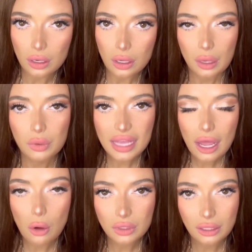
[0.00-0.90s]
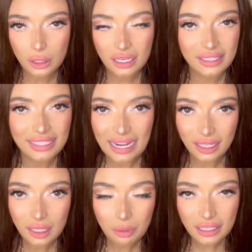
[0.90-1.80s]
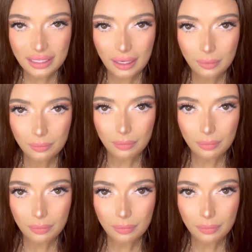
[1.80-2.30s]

It will not only look aesthetically pleasing,